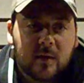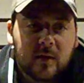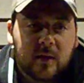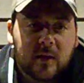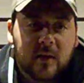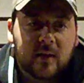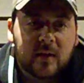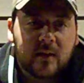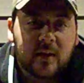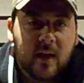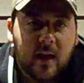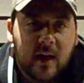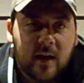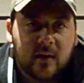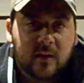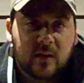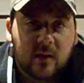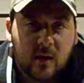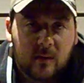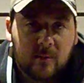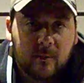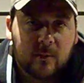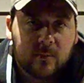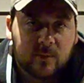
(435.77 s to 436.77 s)
in the end,
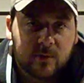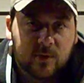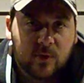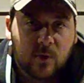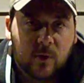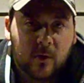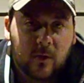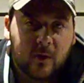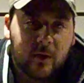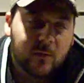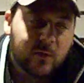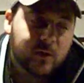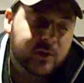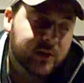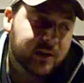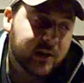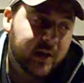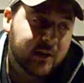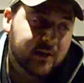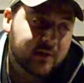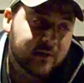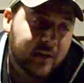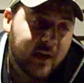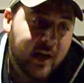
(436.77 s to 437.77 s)
come up short. Which
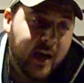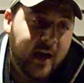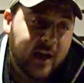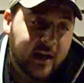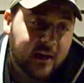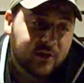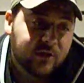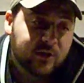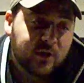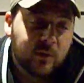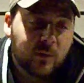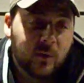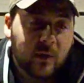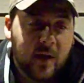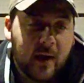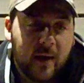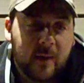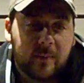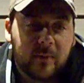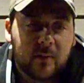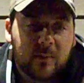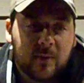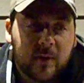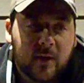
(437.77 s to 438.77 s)
is actually what
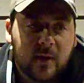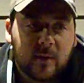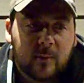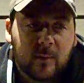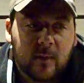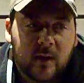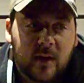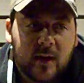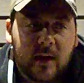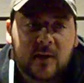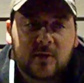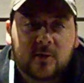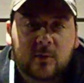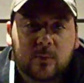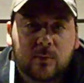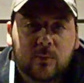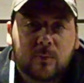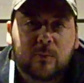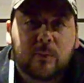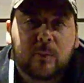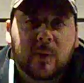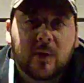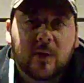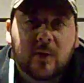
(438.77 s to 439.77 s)
happened to me on my last
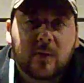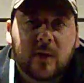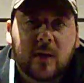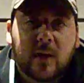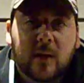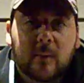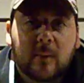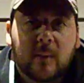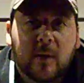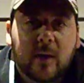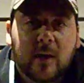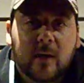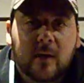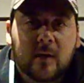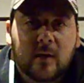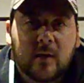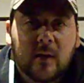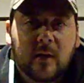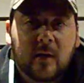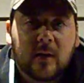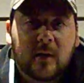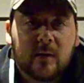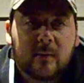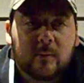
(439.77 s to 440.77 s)
beer that I made,
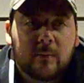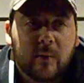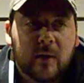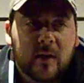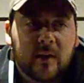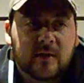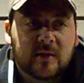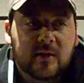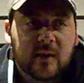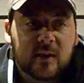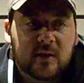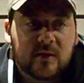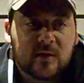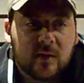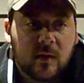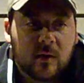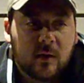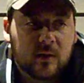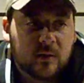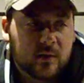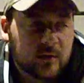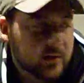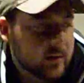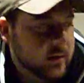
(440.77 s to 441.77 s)
my
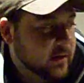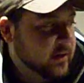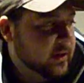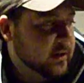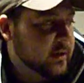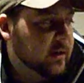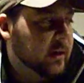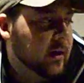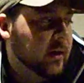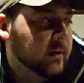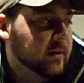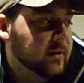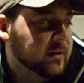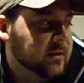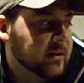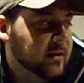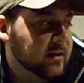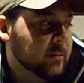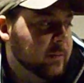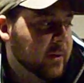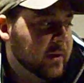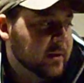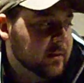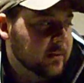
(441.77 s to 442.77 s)
Saison, that's in
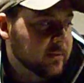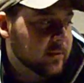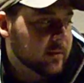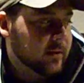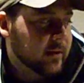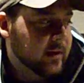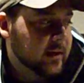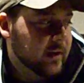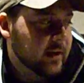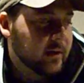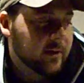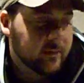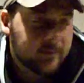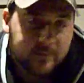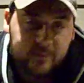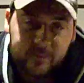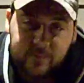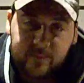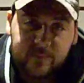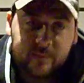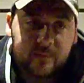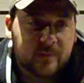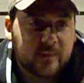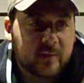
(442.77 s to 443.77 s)
the basement right now.
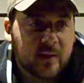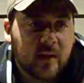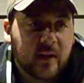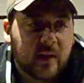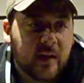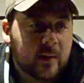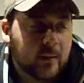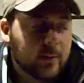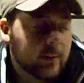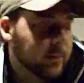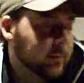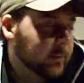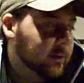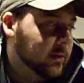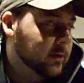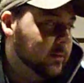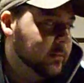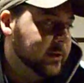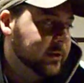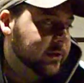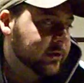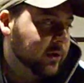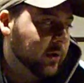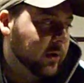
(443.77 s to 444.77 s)
It came up a little
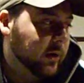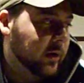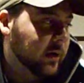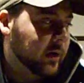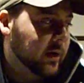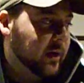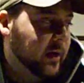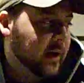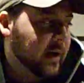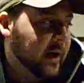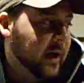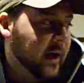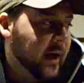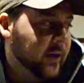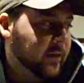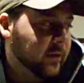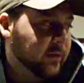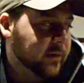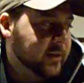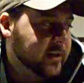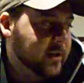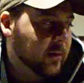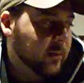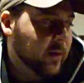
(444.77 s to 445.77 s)
bit short, and the
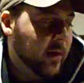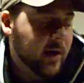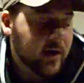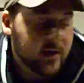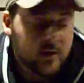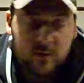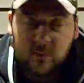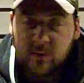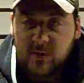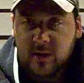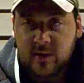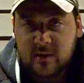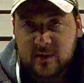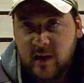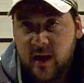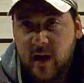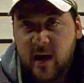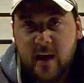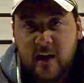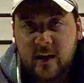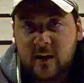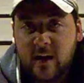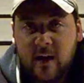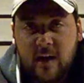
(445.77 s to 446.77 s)
reason why is because
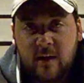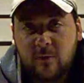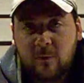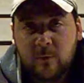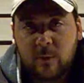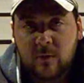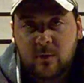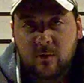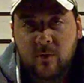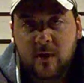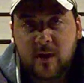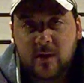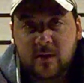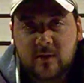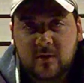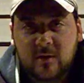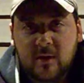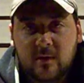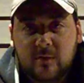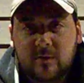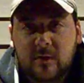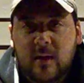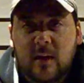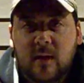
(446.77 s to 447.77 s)
I haven't been writing
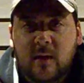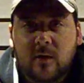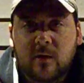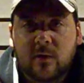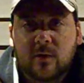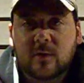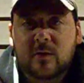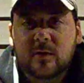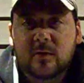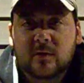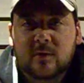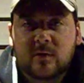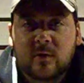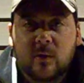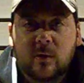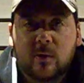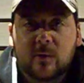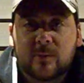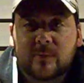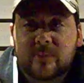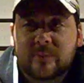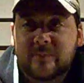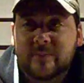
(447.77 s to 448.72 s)
stuff down. So